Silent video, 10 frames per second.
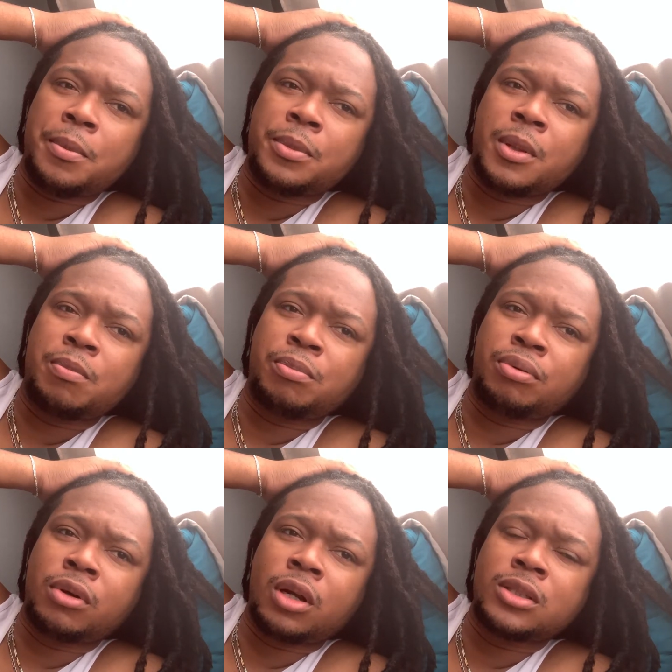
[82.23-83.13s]
the
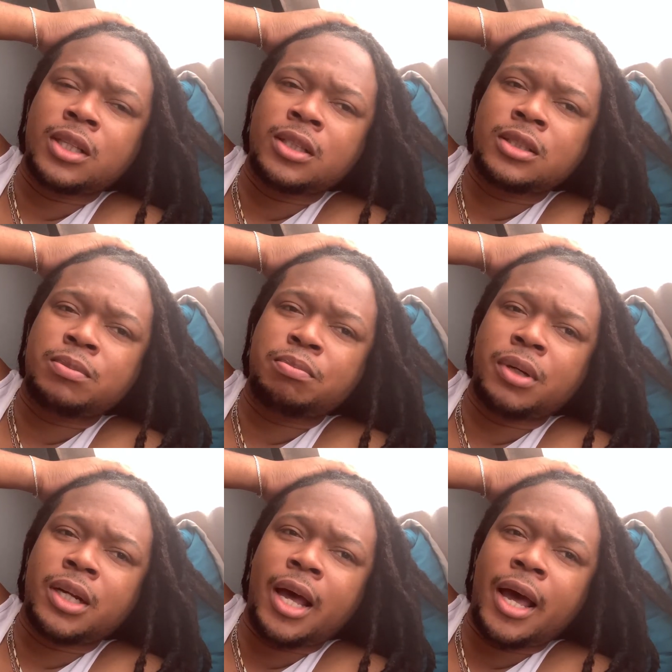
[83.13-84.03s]
process,
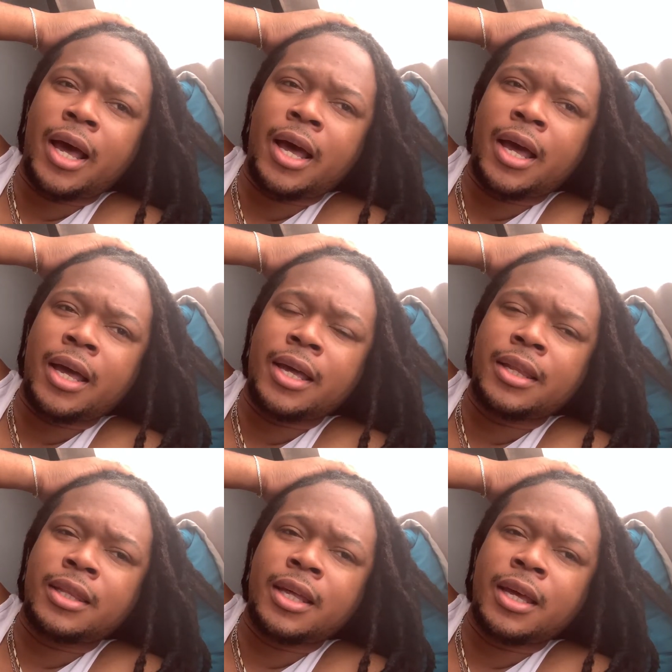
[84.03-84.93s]
but I
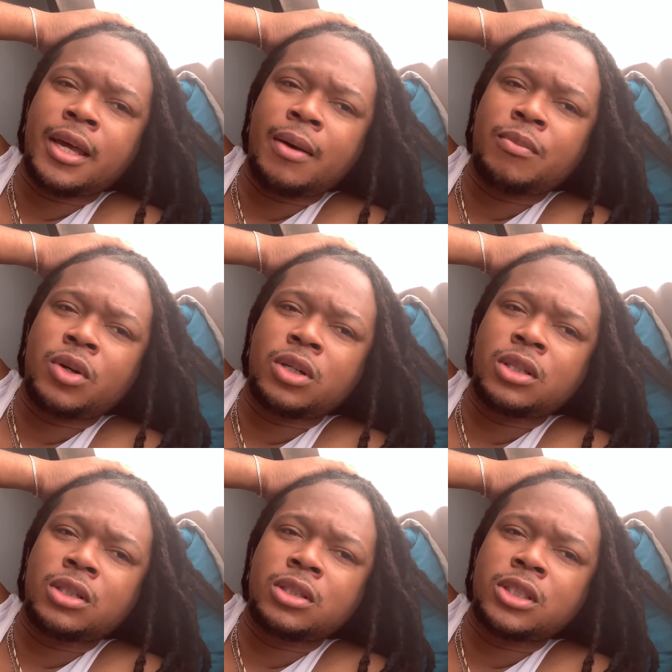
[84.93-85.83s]
think I'm
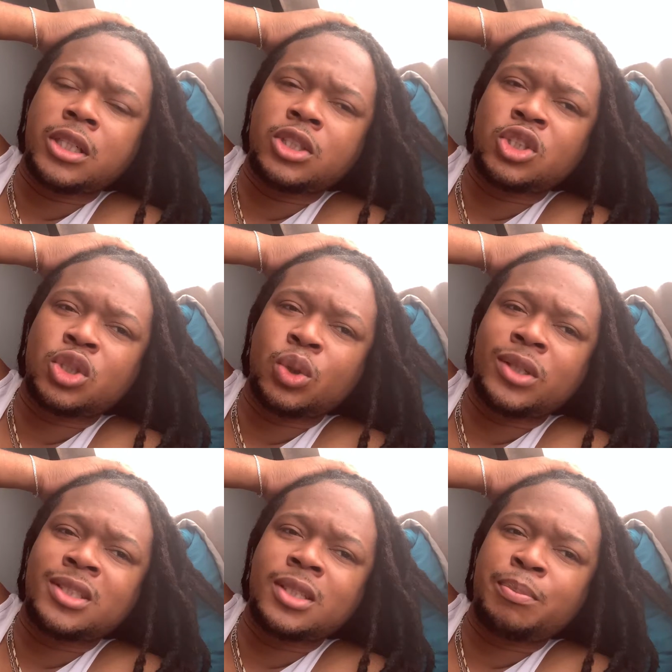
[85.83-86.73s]
gonna just show a
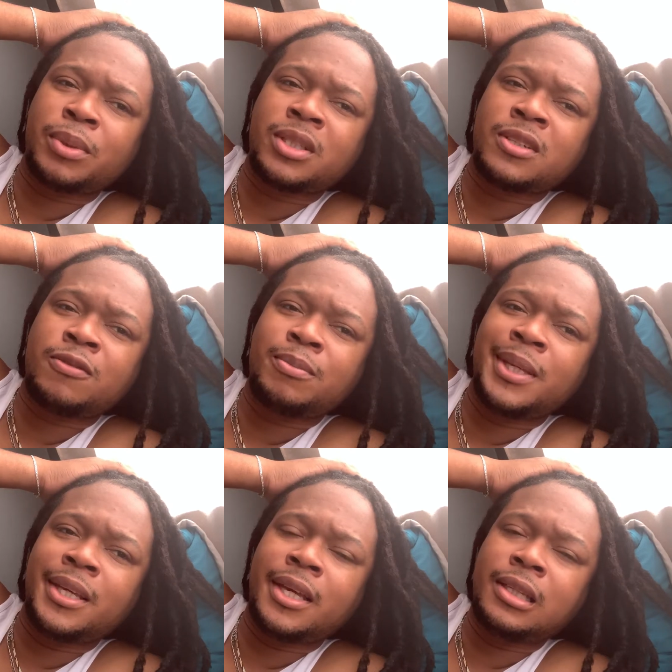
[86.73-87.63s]
snippet of
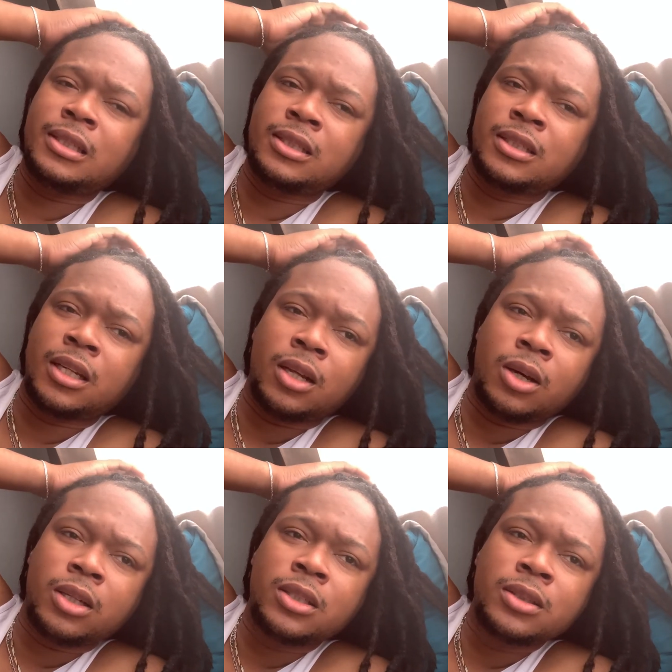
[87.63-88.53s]
me in the
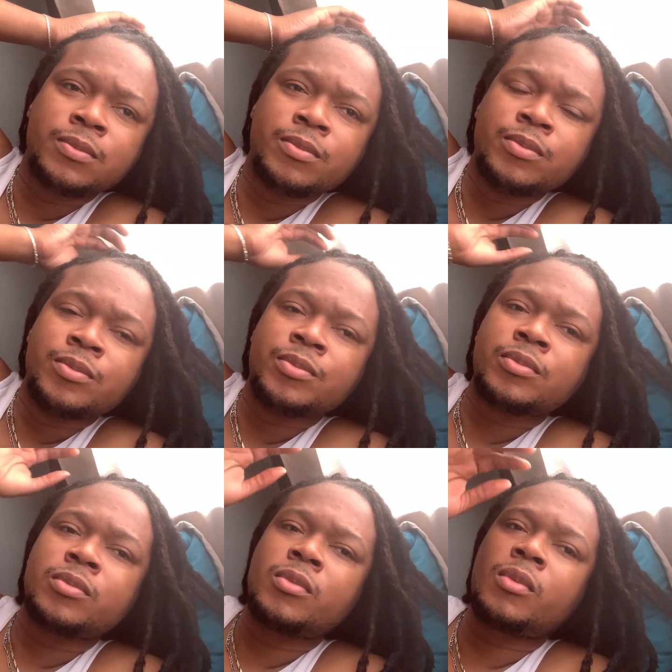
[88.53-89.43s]
salon,
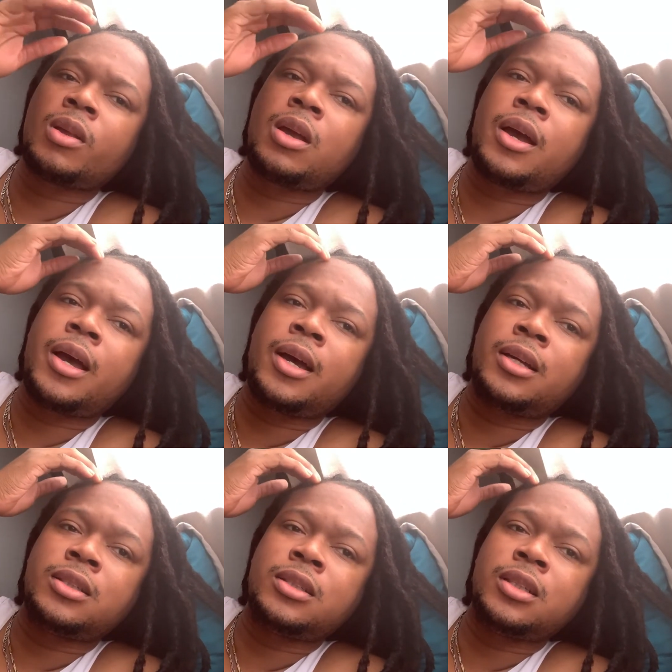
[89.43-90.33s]

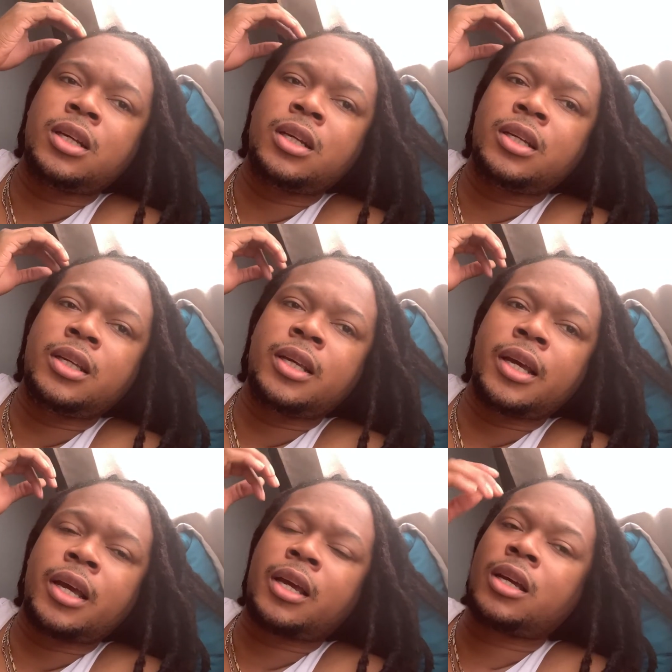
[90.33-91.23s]
and
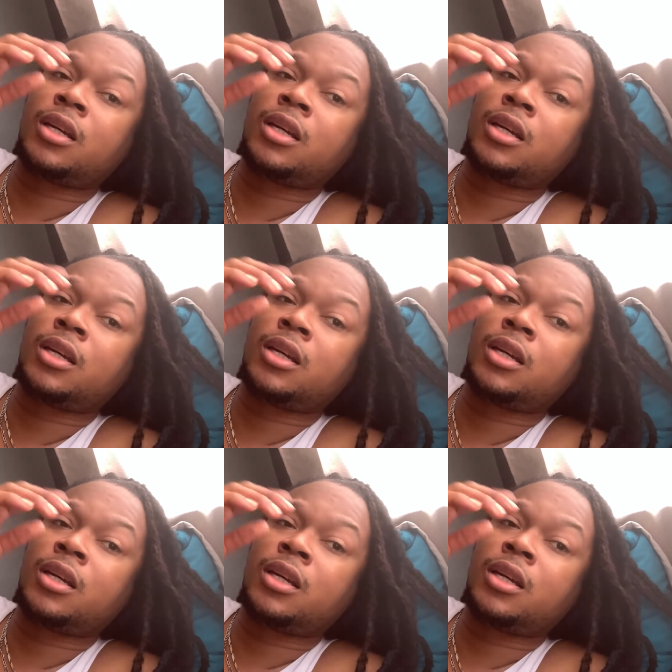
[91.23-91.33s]
yeah,